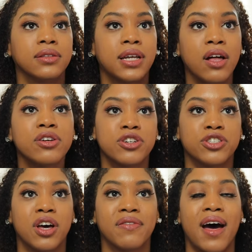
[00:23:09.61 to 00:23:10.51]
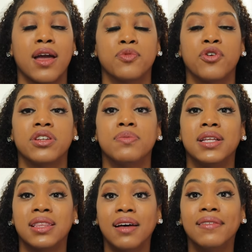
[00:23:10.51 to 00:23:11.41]
Tell yourself, I am going to
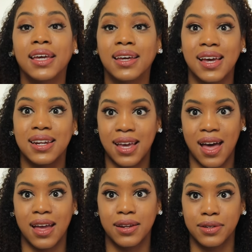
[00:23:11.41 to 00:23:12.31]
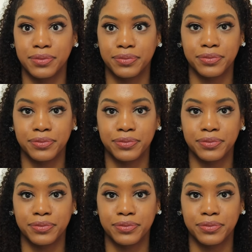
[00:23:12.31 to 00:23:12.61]
be loving and kind.